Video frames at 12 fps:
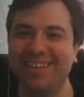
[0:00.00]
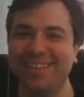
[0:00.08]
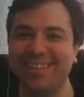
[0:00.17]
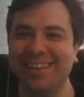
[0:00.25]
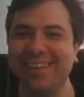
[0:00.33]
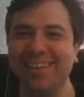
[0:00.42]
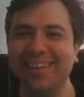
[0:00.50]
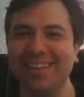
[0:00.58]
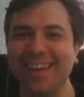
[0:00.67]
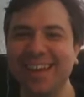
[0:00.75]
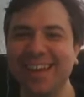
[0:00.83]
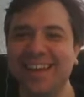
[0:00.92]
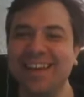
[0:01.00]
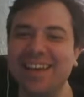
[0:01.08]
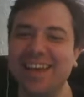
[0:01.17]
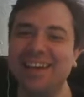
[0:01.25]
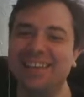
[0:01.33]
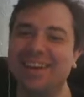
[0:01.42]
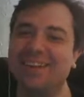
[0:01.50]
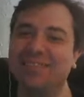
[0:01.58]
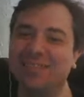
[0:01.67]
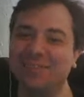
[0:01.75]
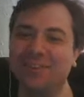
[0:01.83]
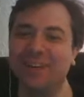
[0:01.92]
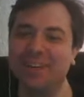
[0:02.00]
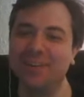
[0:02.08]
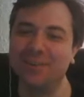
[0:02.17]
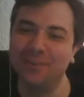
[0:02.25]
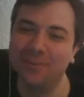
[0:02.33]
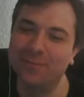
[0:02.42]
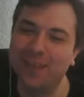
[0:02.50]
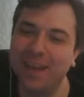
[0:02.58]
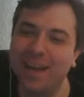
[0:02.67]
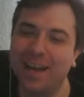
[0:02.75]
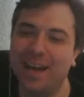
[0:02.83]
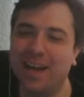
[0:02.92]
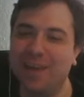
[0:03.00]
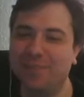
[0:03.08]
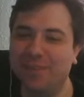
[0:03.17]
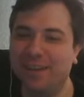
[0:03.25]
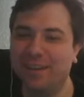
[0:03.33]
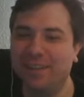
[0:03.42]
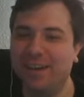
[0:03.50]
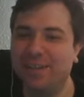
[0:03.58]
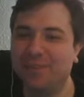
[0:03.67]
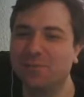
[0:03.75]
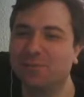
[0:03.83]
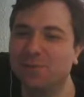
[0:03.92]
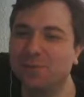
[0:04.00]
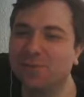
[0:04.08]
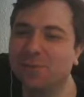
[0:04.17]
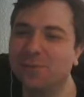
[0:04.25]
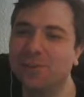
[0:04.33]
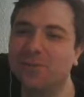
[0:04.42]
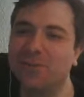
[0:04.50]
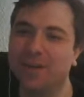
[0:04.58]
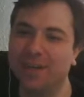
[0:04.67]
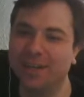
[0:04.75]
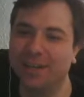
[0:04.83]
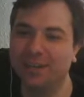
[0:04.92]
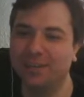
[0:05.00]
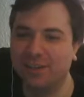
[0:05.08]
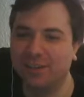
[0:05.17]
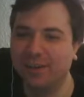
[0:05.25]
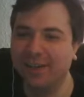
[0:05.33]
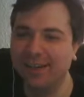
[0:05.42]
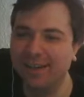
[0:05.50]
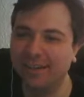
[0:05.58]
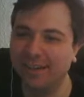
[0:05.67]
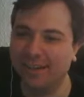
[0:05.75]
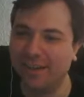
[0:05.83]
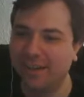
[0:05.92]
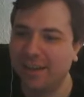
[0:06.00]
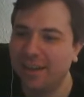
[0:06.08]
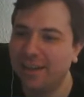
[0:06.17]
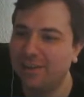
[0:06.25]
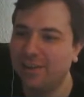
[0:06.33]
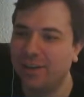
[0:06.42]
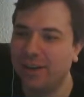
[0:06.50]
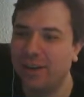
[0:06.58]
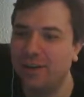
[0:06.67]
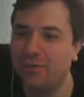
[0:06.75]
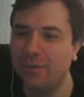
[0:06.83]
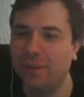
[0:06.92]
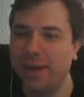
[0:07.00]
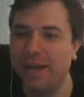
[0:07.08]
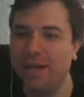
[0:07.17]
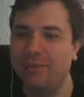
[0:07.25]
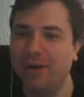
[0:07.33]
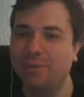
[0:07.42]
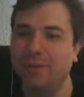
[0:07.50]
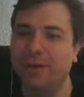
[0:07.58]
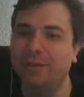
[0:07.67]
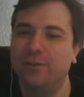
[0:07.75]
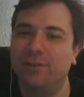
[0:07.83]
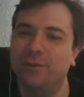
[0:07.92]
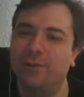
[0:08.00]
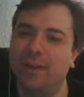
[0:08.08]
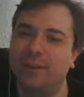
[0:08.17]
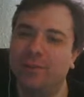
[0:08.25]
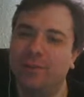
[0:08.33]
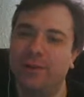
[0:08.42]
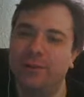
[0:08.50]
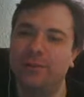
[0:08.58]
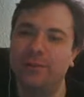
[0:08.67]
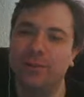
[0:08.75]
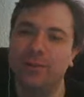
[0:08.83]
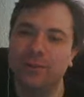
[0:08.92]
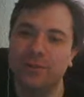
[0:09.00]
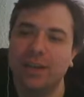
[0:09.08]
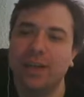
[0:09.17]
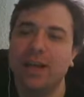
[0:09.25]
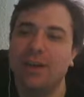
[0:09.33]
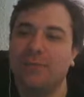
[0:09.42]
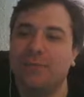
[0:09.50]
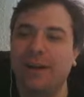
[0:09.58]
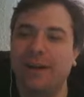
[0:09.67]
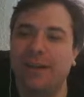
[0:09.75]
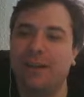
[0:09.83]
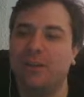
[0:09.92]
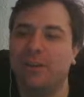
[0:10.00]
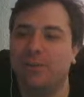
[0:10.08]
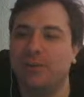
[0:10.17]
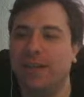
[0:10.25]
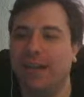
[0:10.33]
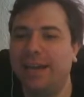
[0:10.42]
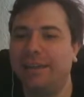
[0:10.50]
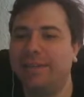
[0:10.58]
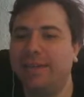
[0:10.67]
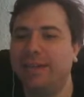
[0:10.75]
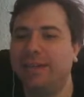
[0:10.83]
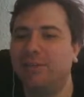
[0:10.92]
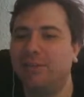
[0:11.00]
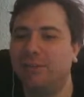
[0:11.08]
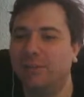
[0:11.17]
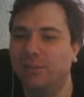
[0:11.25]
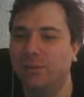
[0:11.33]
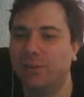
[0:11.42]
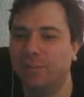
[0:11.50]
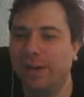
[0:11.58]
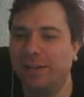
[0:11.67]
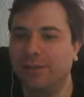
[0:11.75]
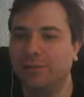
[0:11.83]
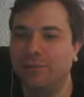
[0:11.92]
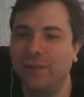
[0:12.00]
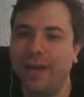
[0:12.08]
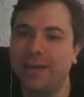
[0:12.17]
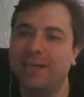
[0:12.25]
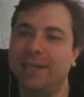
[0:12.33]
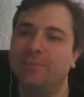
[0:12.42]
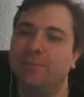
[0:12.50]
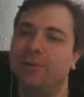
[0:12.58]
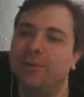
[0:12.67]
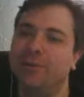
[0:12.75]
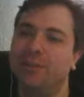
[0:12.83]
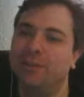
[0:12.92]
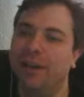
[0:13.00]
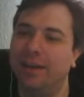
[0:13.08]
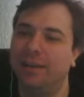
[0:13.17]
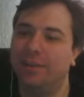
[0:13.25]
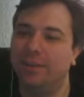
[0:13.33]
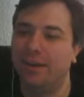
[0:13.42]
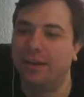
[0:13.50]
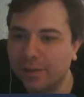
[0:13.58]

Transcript: So yeah, that was really cool. His other rules were the Great Leader. So he can whip any rabble into an effective fighting force. Friendly units within 18 inches of Gorbad that fail an animosity test.